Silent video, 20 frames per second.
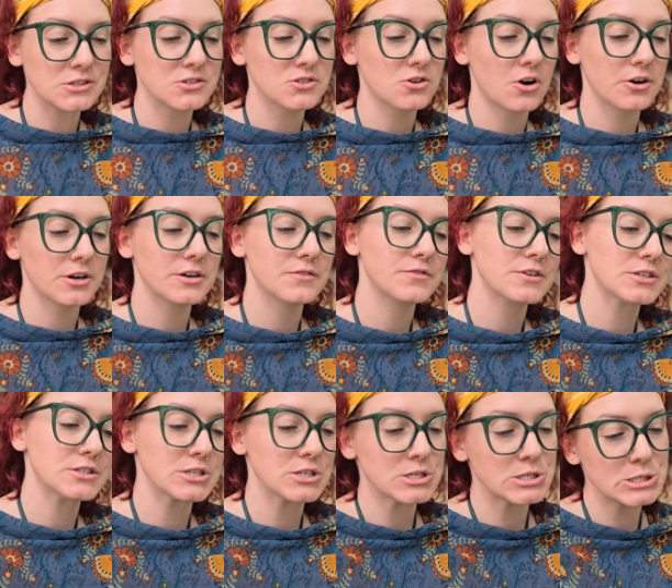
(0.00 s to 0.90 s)
Sorry if
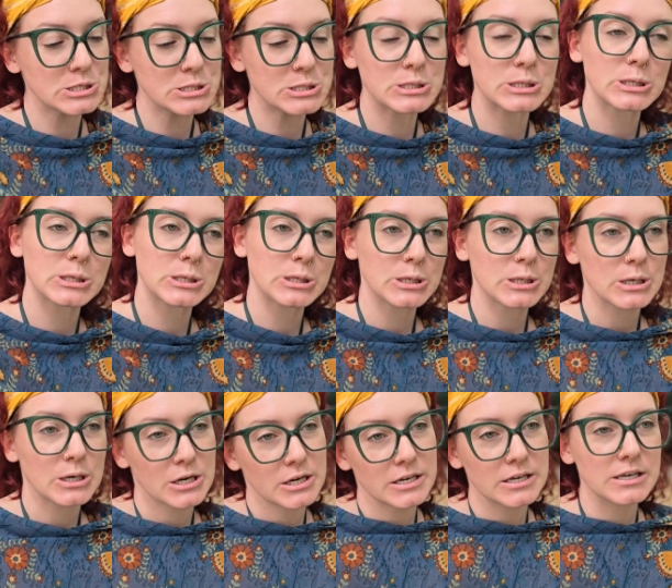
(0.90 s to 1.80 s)
this is
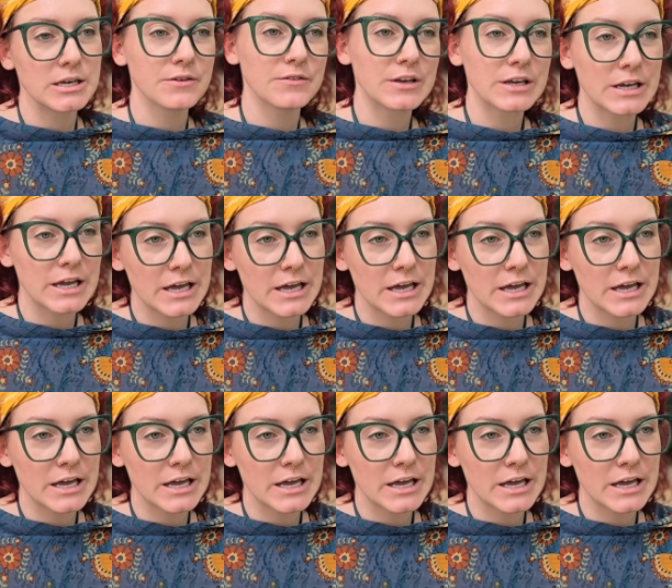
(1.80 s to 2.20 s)
giving